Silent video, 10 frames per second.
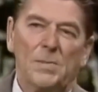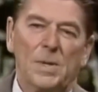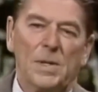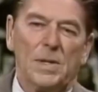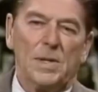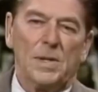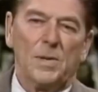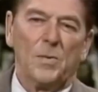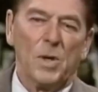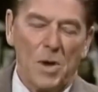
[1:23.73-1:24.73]
But
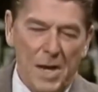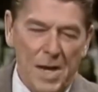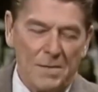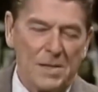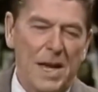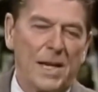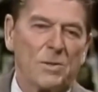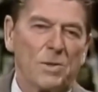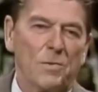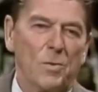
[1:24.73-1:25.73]
we ought to have
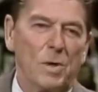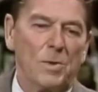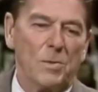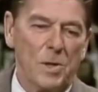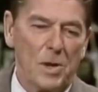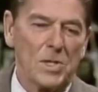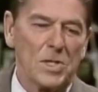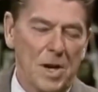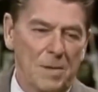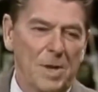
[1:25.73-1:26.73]
tax reform, and we ought to
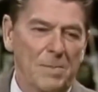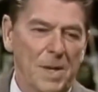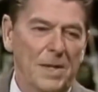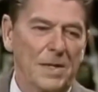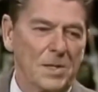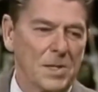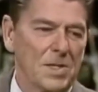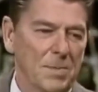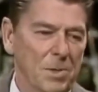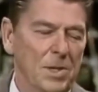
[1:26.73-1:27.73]
start by making it so
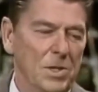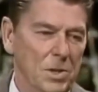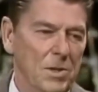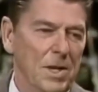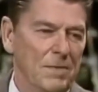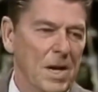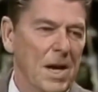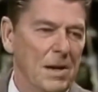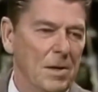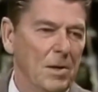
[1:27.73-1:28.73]
simple that you don't have to
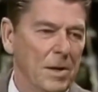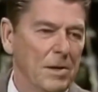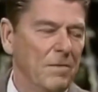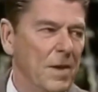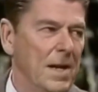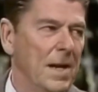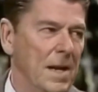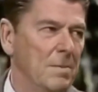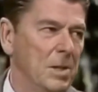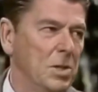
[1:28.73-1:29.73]
hire a lawyer to find out
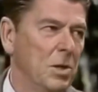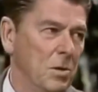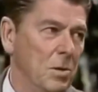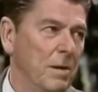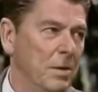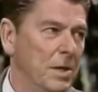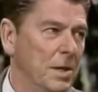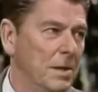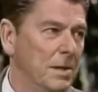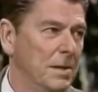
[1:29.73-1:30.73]
how much you owe every
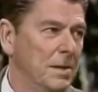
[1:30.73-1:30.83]
year.